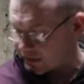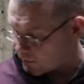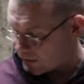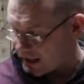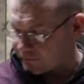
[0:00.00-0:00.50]
and
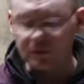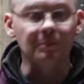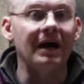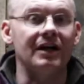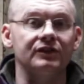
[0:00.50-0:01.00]
we have some
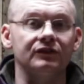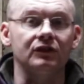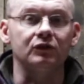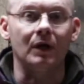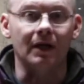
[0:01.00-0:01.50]
patches
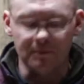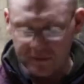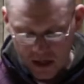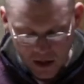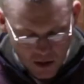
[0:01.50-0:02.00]
as well.
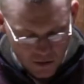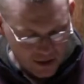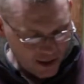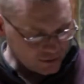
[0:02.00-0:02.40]
Okay,